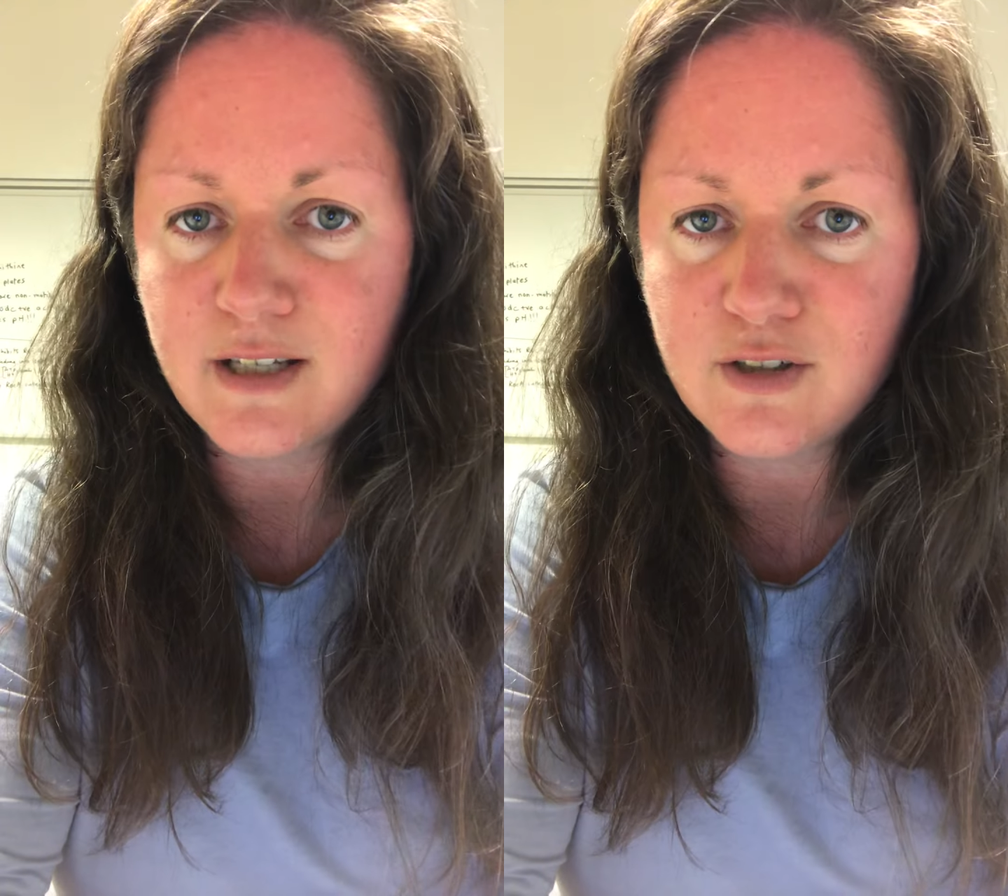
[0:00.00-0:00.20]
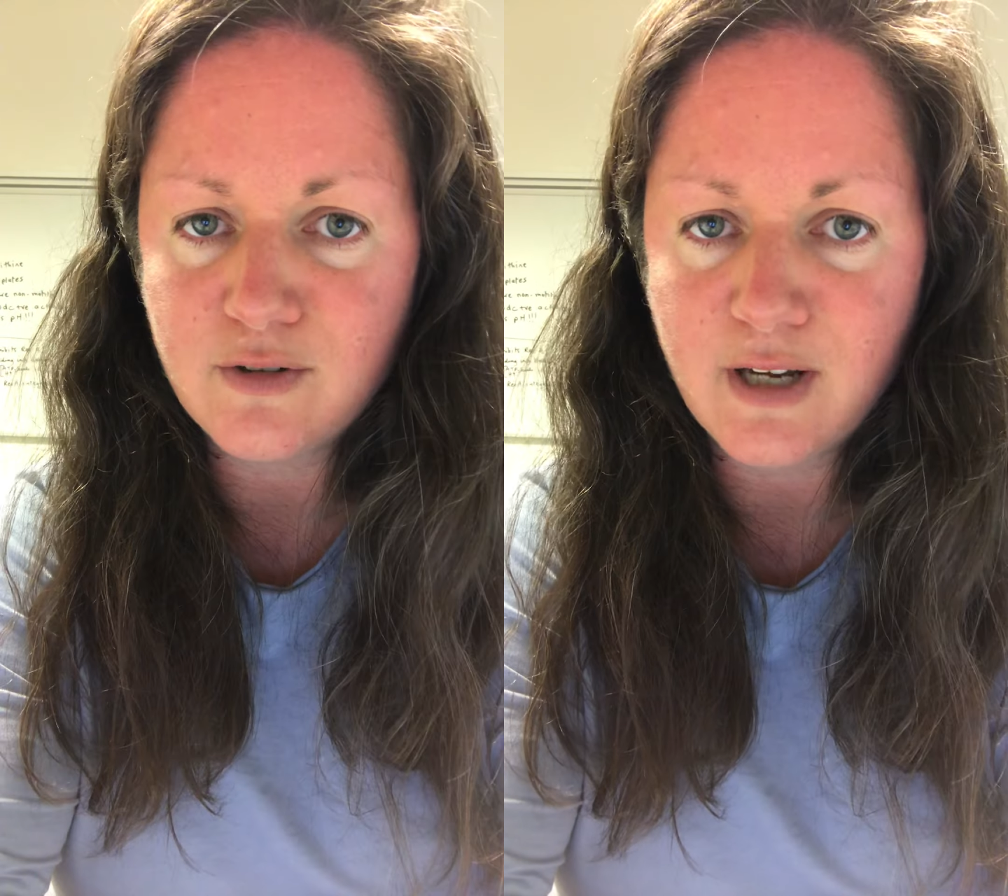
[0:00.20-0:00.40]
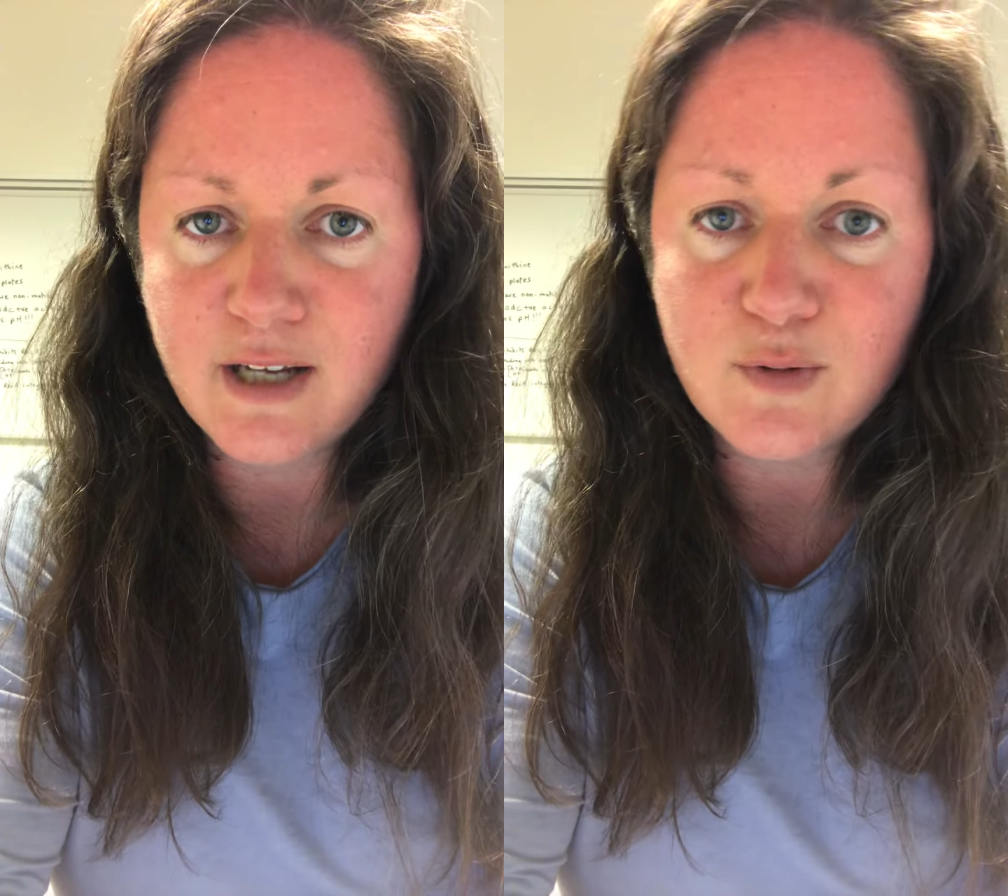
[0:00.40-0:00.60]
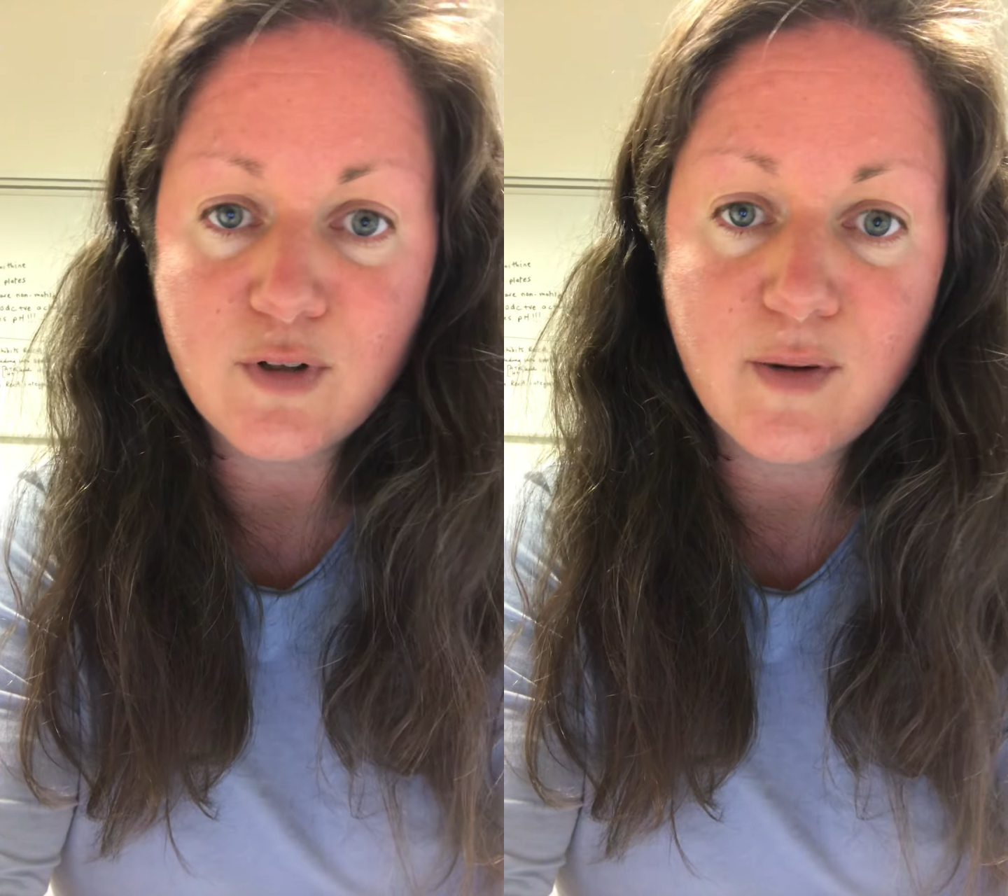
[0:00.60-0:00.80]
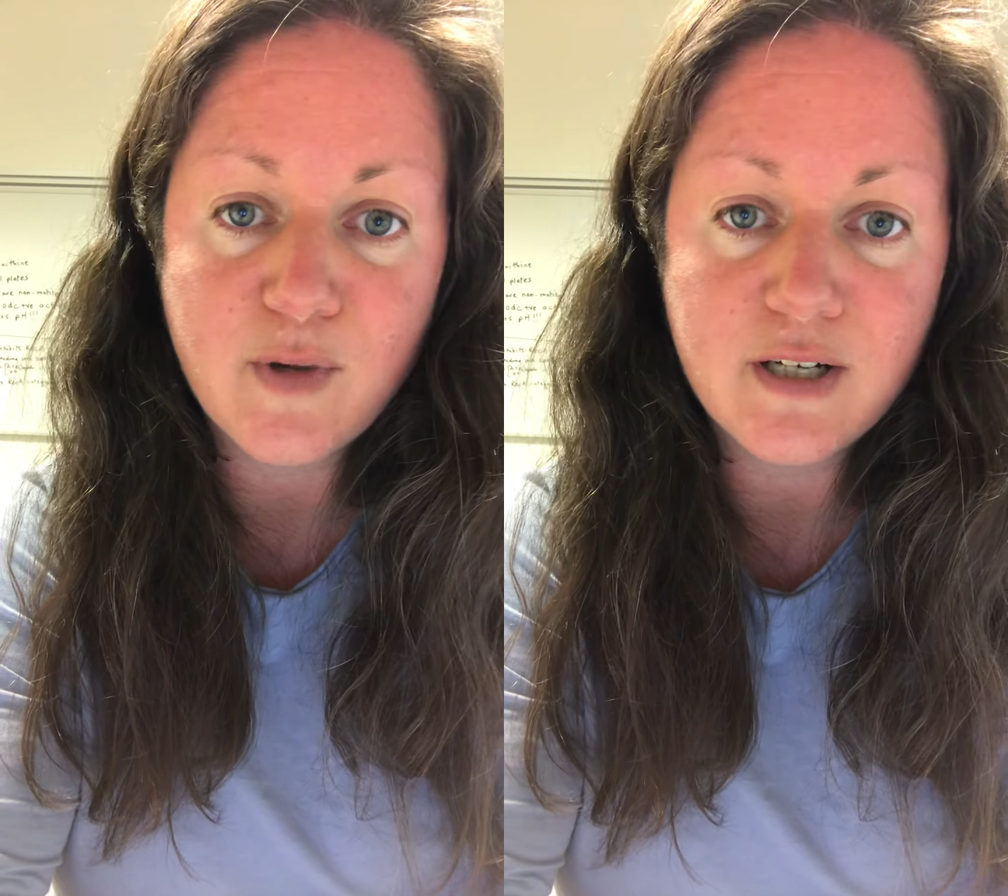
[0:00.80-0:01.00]
they interact
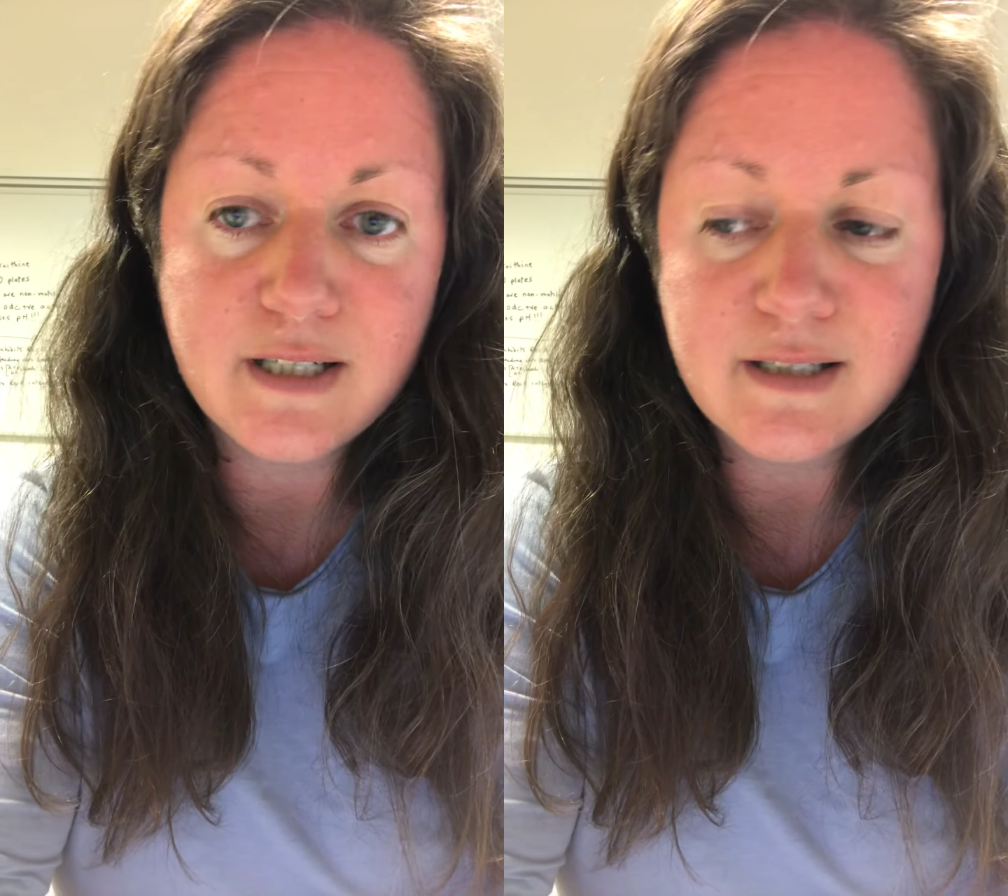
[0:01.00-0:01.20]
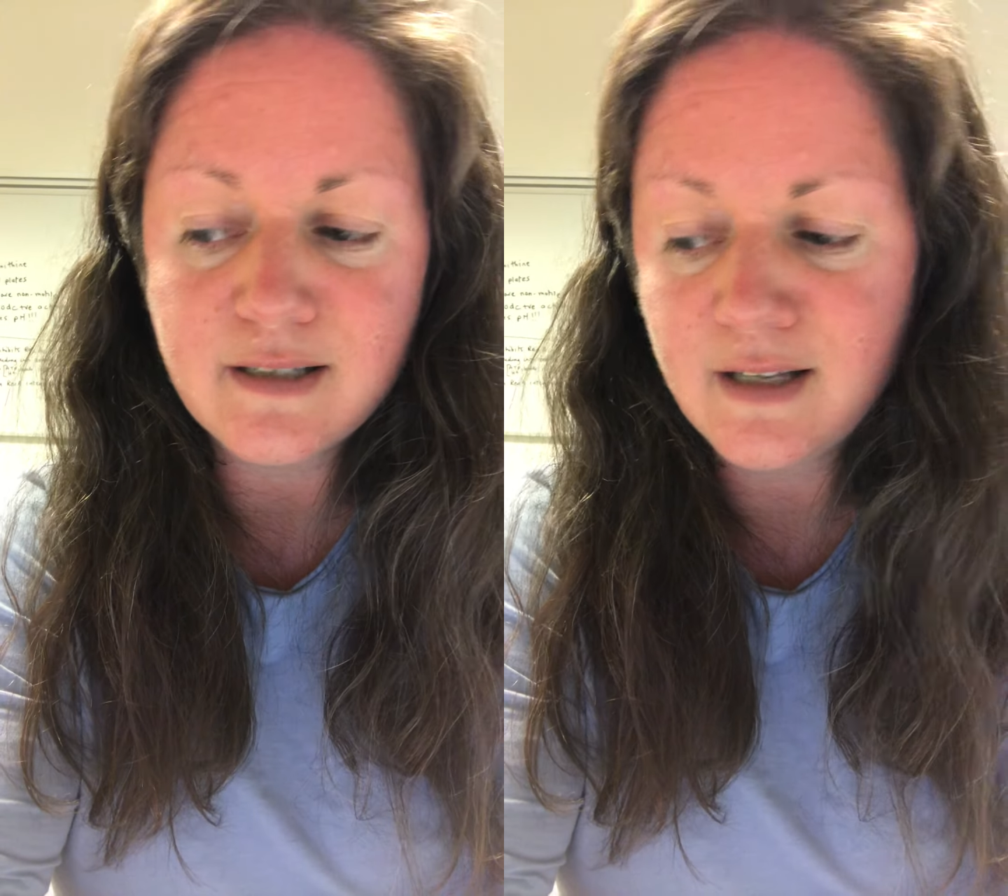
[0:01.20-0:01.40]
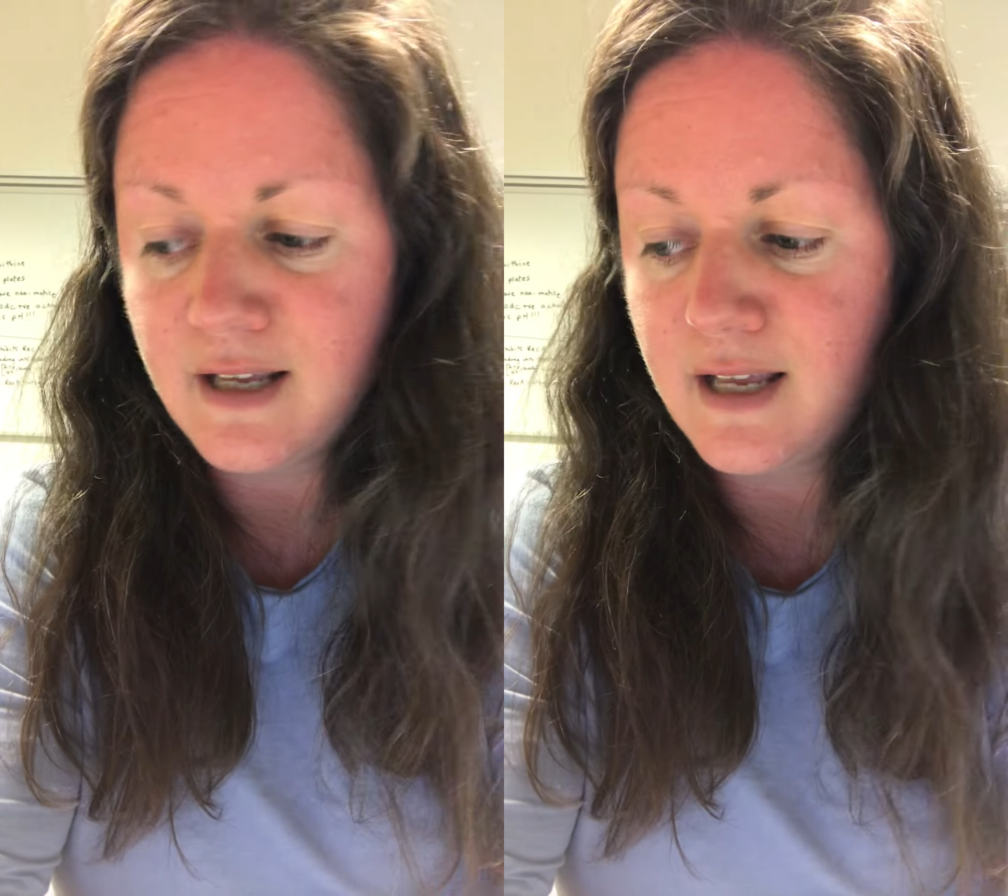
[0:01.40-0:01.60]
with our bodies.